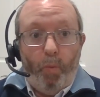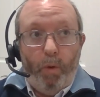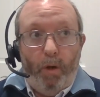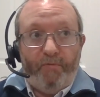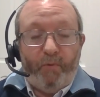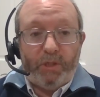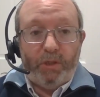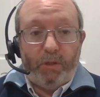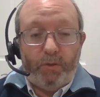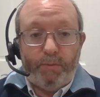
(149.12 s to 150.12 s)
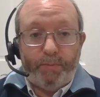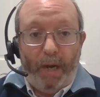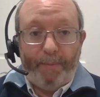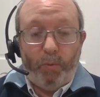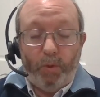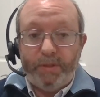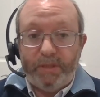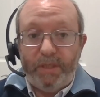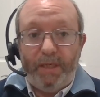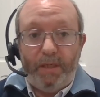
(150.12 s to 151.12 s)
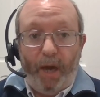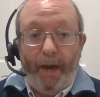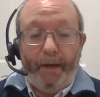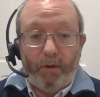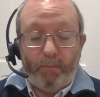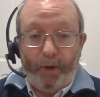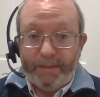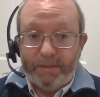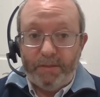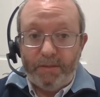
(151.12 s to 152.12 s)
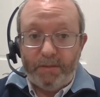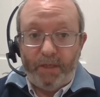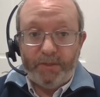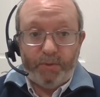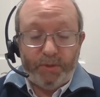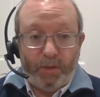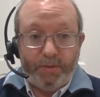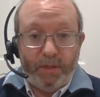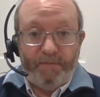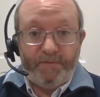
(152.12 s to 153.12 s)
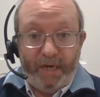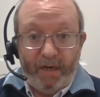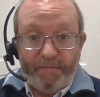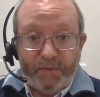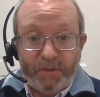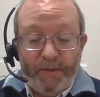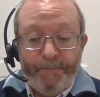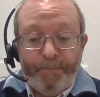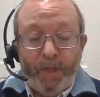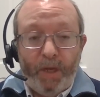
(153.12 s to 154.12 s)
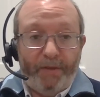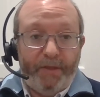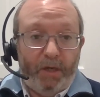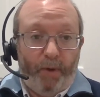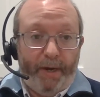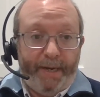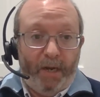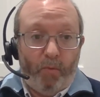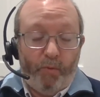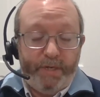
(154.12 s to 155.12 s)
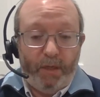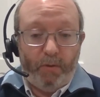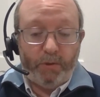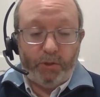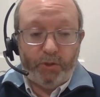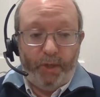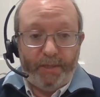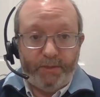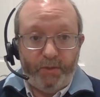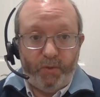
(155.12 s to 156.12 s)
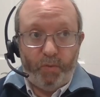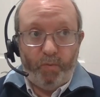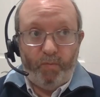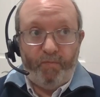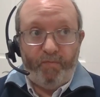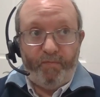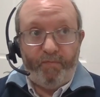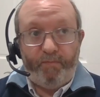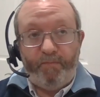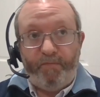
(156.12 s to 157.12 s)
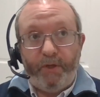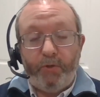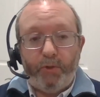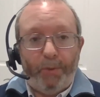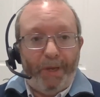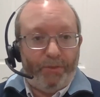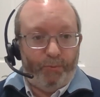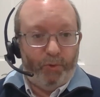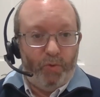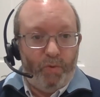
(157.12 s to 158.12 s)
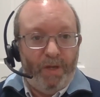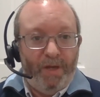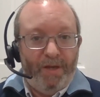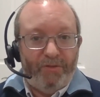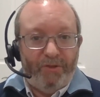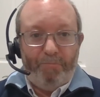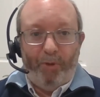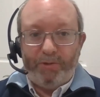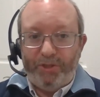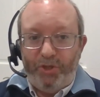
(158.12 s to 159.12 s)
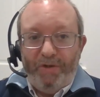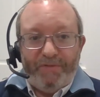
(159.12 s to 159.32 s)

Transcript: unfortunately, consumers probably will see higher prices as a result of tariffs. I think right now retailers are trying to figure their way through the multitude of